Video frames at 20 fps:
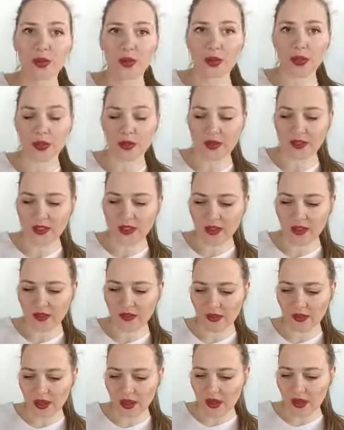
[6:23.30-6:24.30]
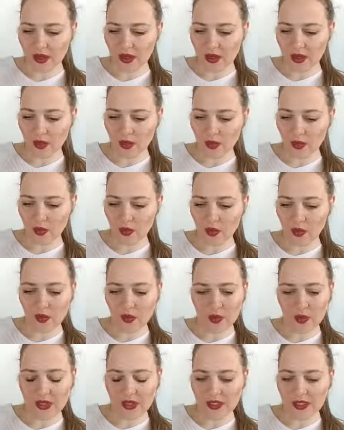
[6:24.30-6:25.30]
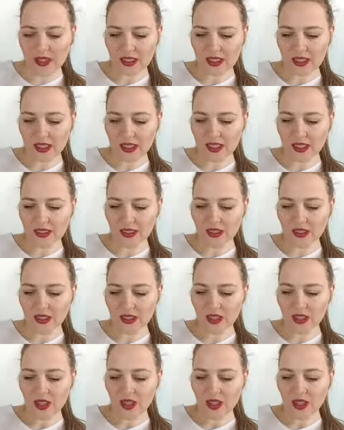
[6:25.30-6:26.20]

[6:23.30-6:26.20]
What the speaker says: with yourself. Once again,